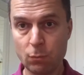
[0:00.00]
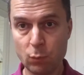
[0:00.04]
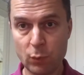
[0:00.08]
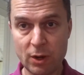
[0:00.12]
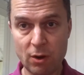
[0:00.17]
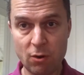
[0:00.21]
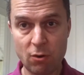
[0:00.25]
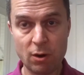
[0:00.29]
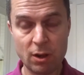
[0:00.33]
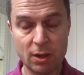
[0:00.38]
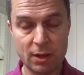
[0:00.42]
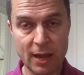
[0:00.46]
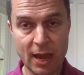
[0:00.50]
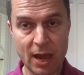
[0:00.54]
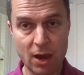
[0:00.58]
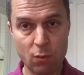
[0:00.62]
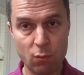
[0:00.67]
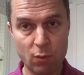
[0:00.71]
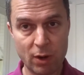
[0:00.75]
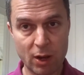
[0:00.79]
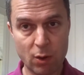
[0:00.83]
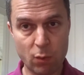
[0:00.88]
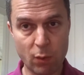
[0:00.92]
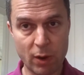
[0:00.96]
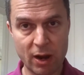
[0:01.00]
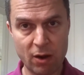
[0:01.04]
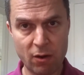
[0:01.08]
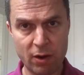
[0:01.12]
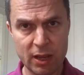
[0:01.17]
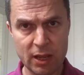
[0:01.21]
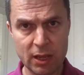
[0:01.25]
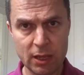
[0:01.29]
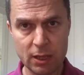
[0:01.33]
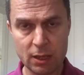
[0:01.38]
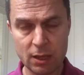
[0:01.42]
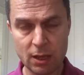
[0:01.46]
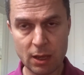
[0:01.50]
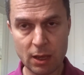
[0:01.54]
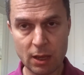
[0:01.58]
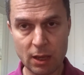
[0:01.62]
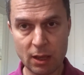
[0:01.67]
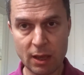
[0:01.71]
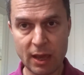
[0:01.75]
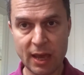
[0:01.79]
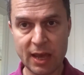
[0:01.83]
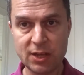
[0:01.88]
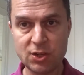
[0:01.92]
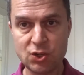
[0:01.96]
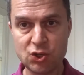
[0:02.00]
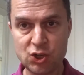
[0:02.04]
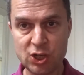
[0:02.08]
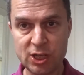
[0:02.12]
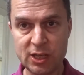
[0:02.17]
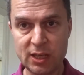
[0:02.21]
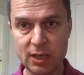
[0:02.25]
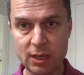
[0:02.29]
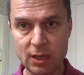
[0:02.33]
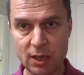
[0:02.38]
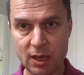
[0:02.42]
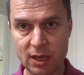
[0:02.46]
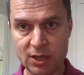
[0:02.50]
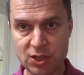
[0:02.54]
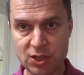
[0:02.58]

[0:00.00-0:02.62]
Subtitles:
We're now requiring NG